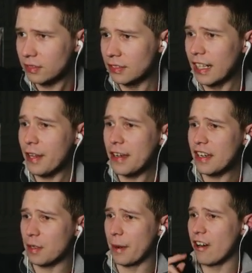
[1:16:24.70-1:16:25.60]
Anything
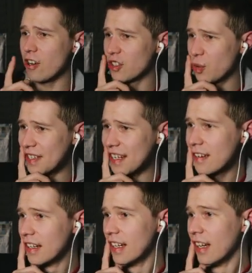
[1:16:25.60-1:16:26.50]
else appearing on
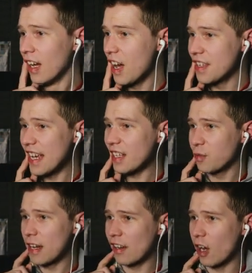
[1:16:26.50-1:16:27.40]
Twitter? Yes,
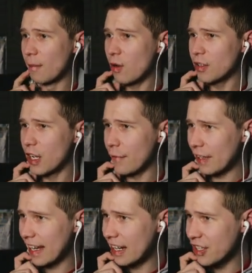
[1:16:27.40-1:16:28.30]
we have got more
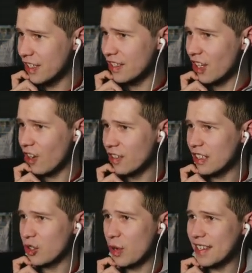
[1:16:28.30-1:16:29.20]
notifications
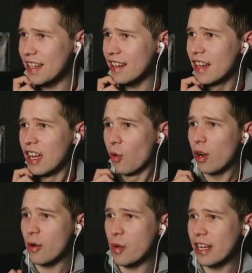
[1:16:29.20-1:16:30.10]
on Twitter.
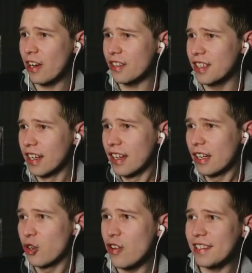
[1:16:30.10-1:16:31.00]
What have we got?
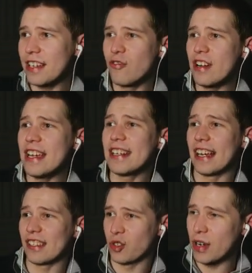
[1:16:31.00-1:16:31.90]
Chrissy Reed
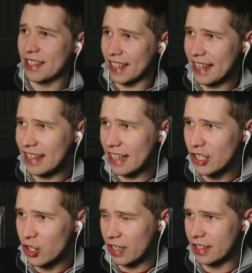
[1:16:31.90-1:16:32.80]
has tweeted in,
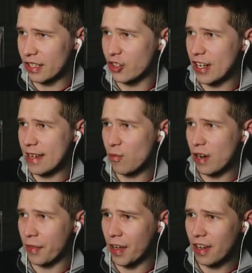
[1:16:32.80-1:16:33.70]
enjoying the stream
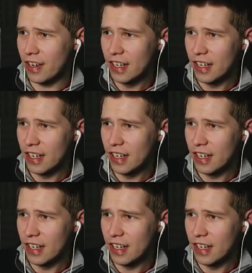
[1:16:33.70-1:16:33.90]
with her